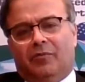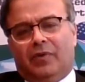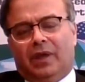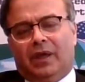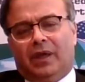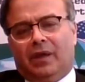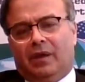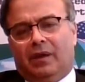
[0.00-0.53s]

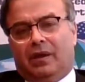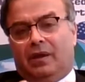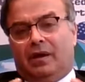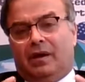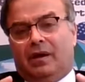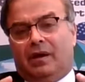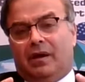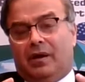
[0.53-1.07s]
we
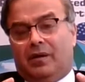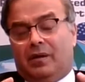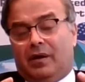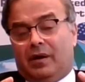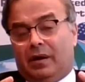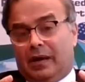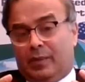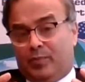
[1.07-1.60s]

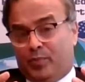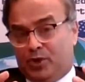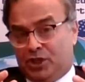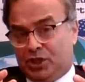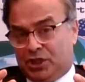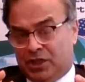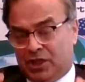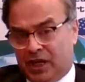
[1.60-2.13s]

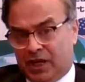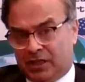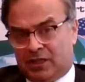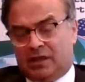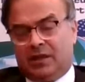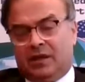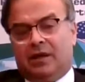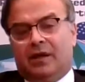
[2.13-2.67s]
appreciate
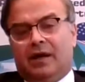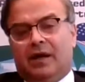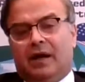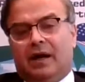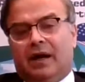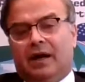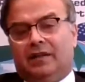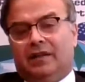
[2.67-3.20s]

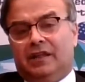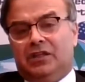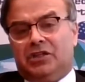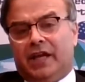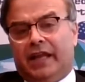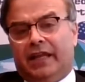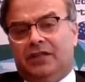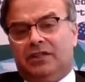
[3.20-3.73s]
the
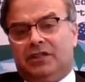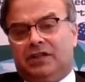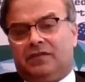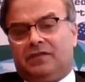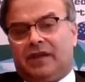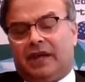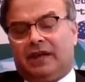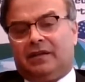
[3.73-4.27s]

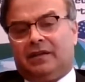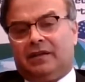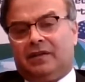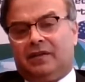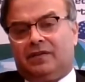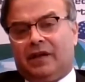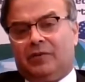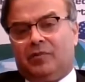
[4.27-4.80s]
challenges that
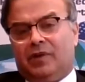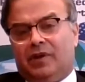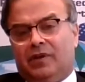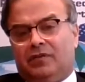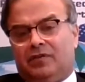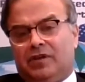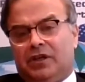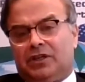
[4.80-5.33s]
this
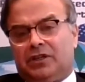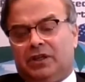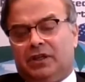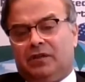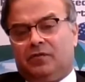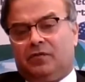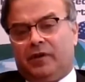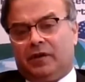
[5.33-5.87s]
administration
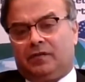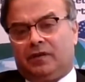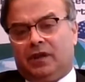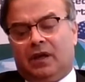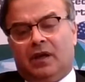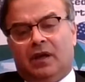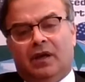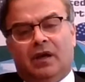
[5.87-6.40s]
is facing,